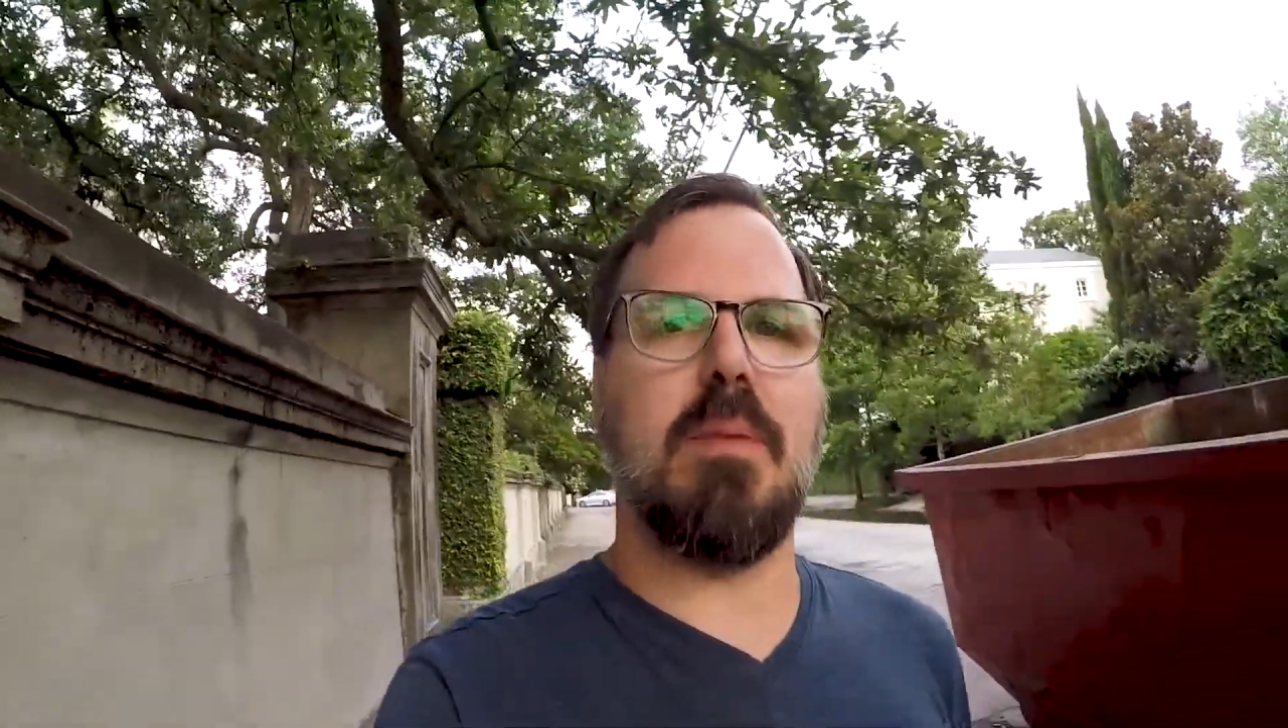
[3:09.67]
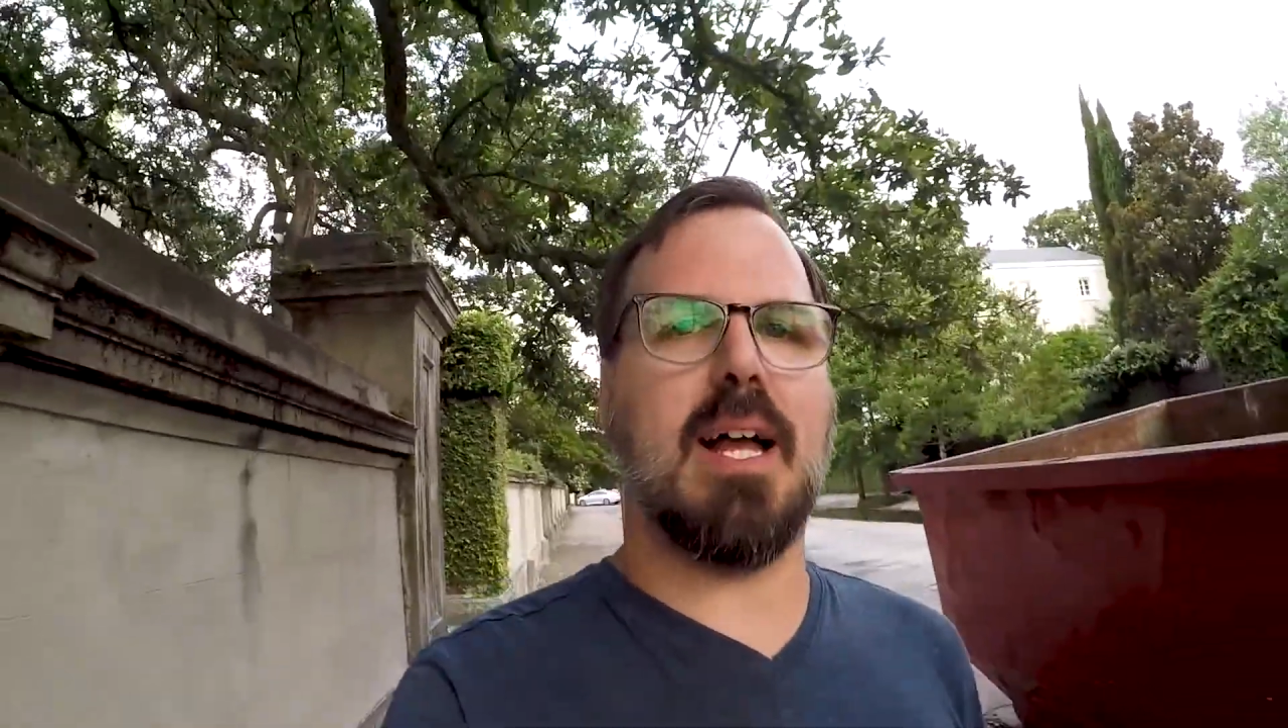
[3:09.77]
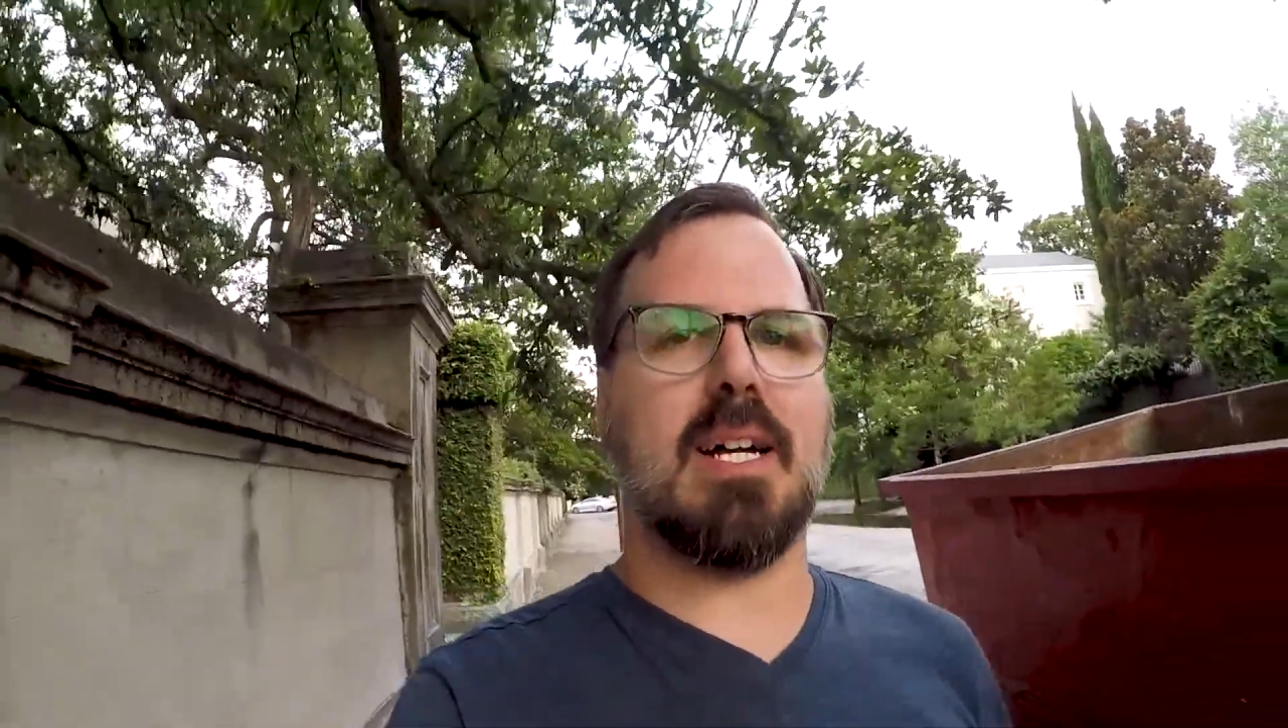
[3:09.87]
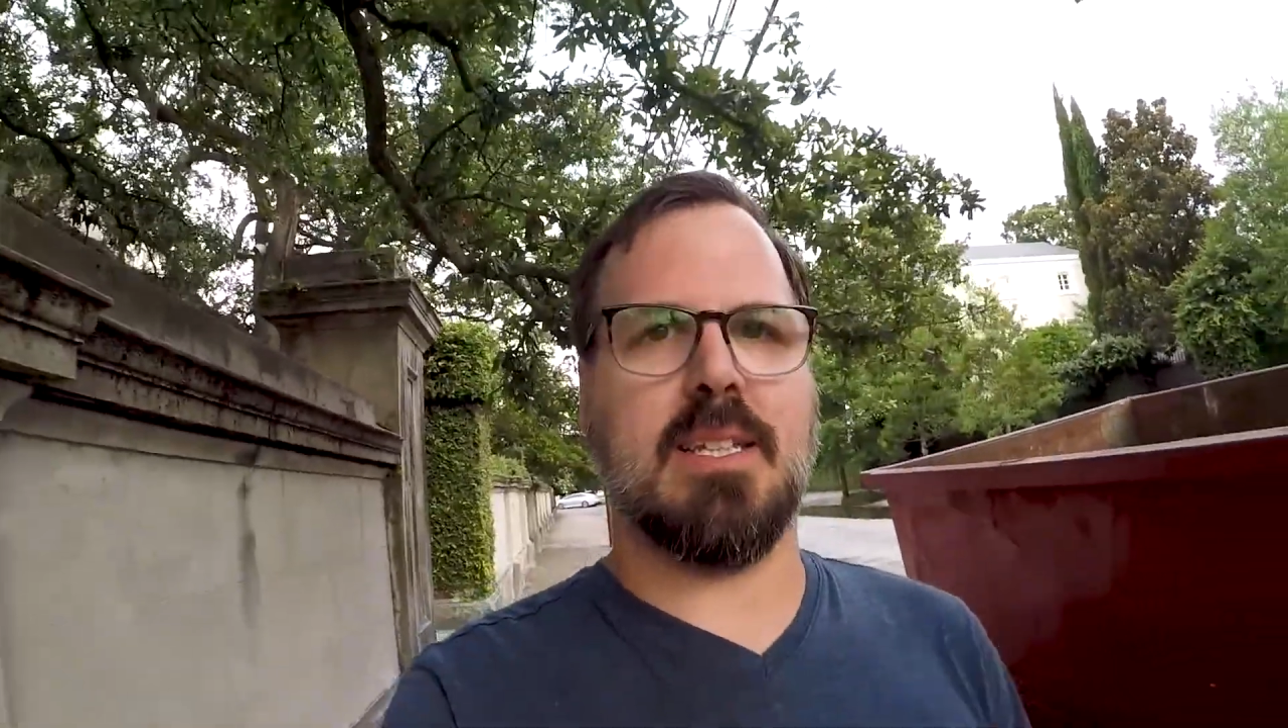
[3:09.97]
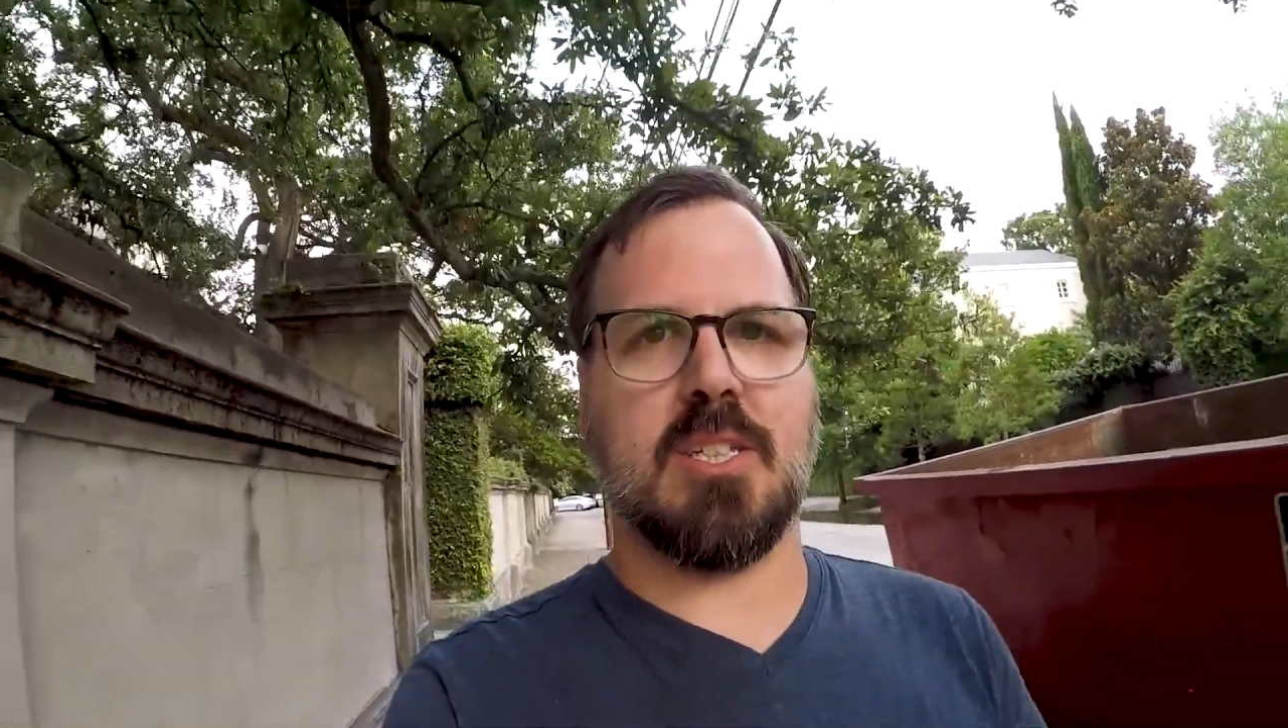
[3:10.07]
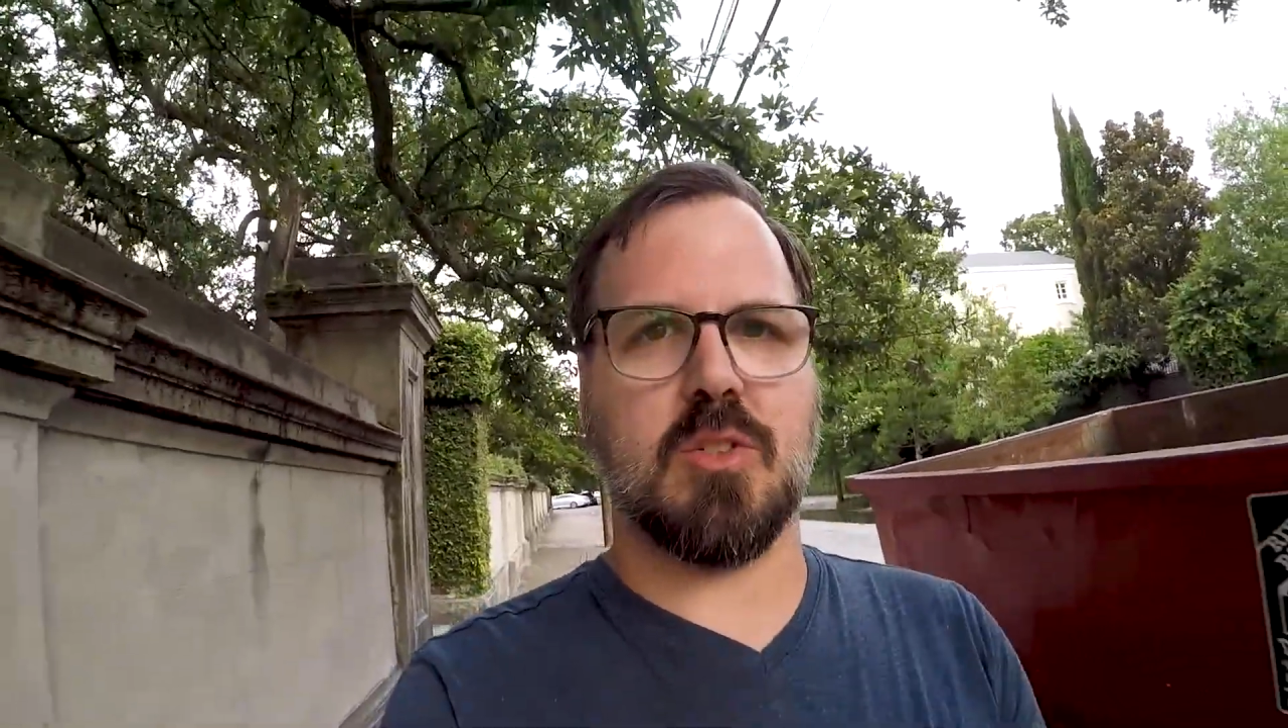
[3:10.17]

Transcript: back on the